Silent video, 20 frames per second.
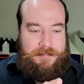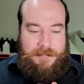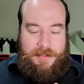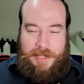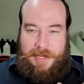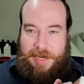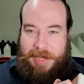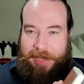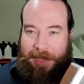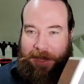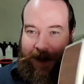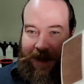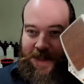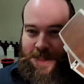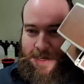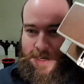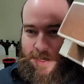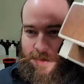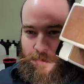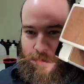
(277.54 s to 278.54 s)
and I
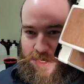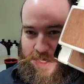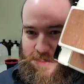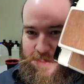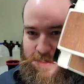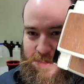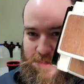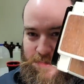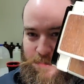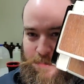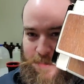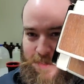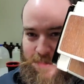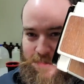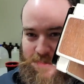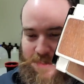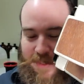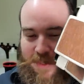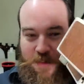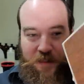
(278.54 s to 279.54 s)
redid this
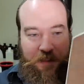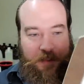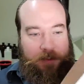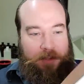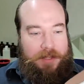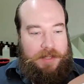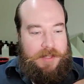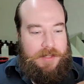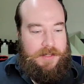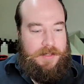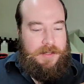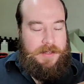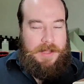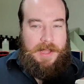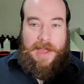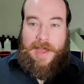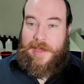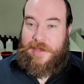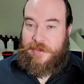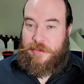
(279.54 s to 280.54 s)
myself
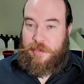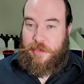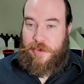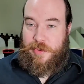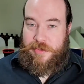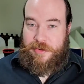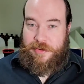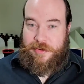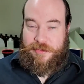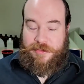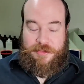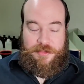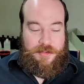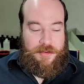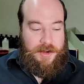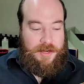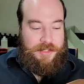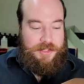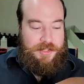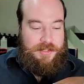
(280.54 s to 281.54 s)
as per their
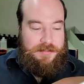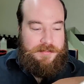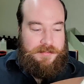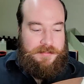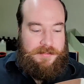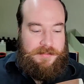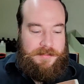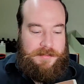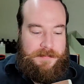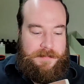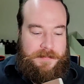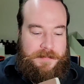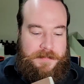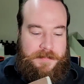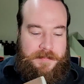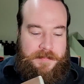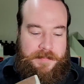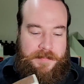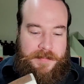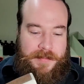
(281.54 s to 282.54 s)
instructions.
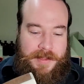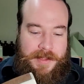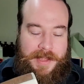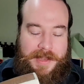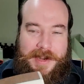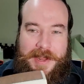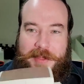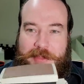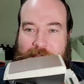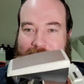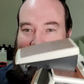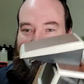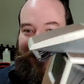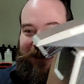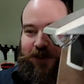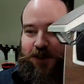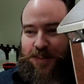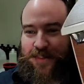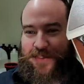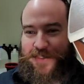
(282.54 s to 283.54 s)
And I think it
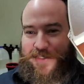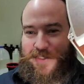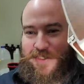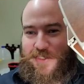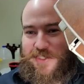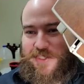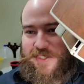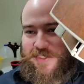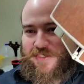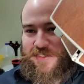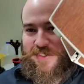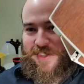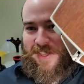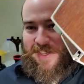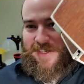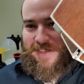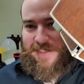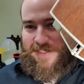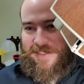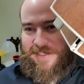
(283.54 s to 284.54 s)
looks just
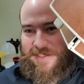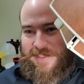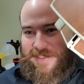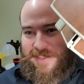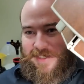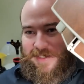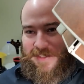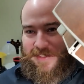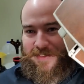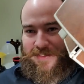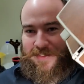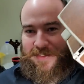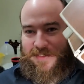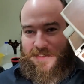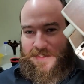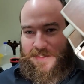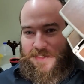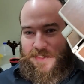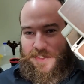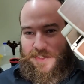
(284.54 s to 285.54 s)
dandy. This
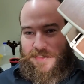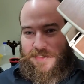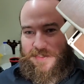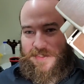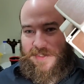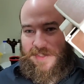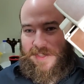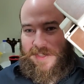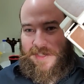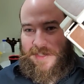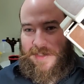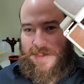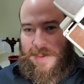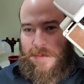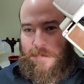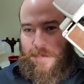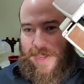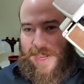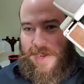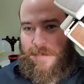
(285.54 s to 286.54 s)
isn't just like
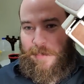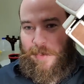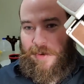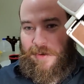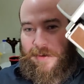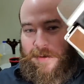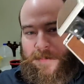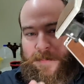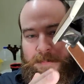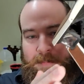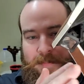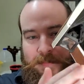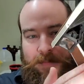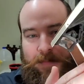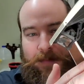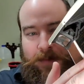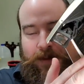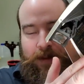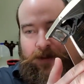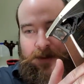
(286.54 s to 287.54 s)
a paper
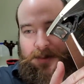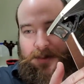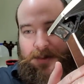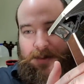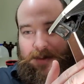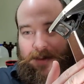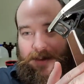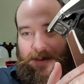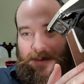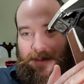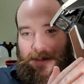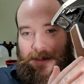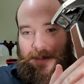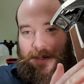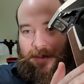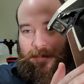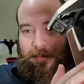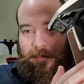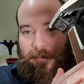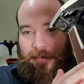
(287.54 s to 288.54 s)

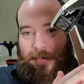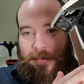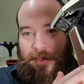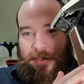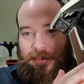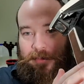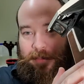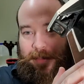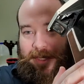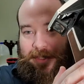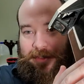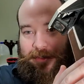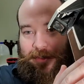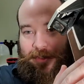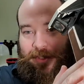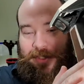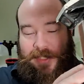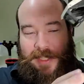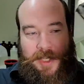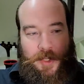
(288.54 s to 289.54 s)
that's made to
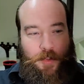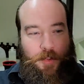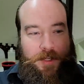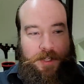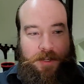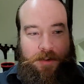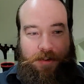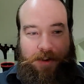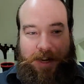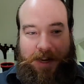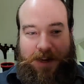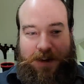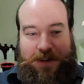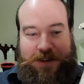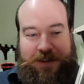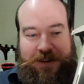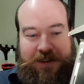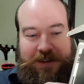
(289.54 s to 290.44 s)
look like wood grain.